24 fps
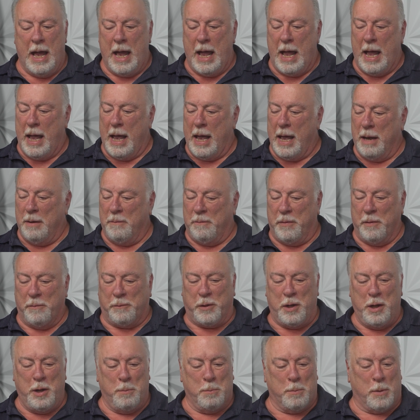And
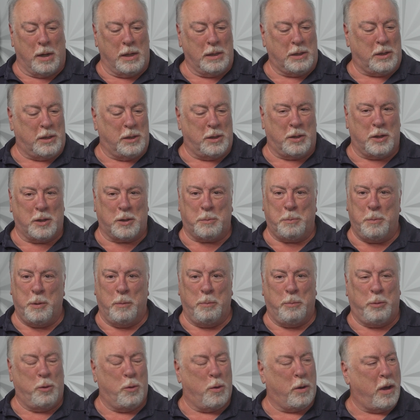15 months has just
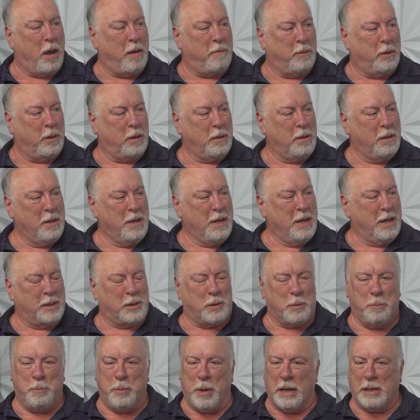been pure heaven. It's
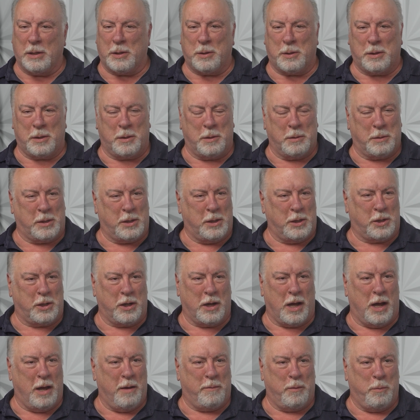the best
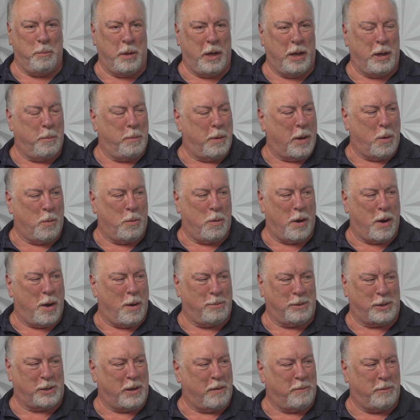decision I ever made about where I
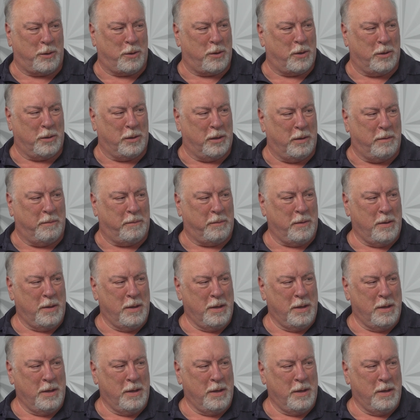was ever going to live.